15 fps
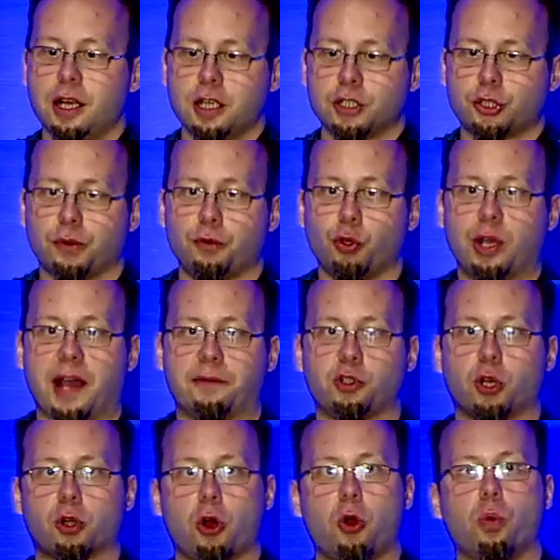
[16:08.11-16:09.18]
So if you have
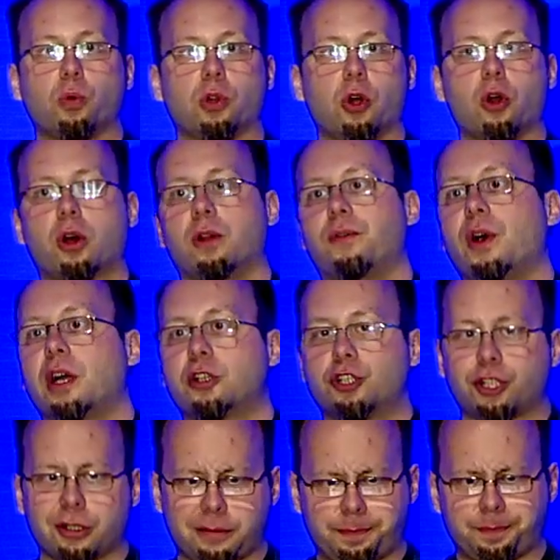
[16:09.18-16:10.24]
your own local
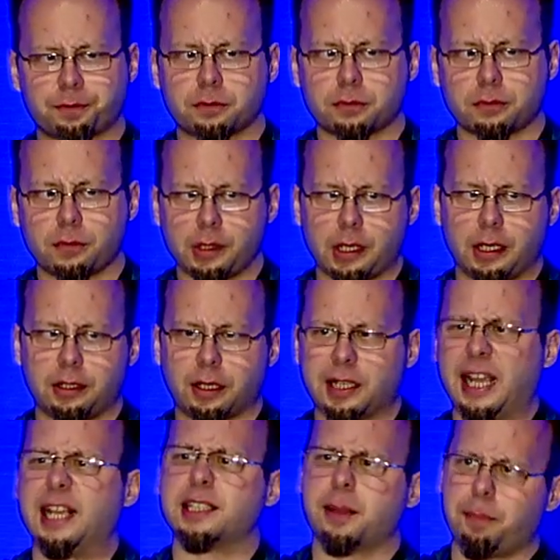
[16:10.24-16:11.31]
function, it'll
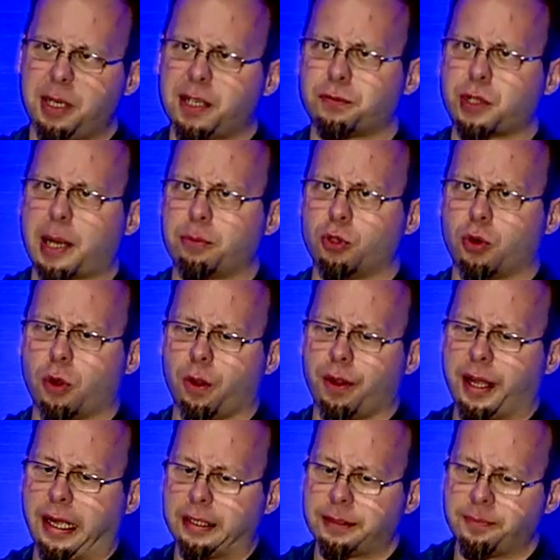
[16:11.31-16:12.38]
take us a bit of time to call
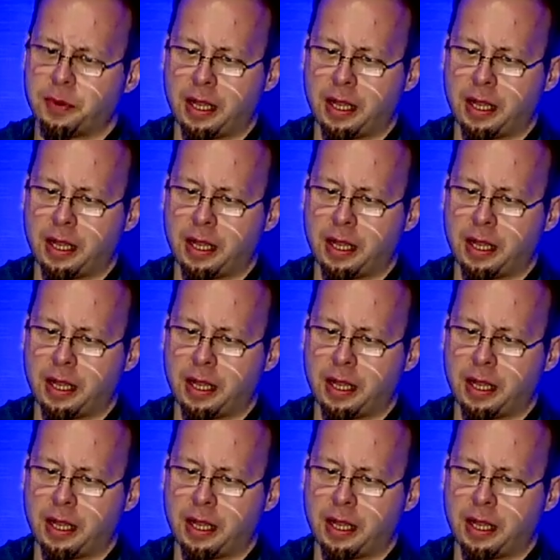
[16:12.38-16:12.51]
that.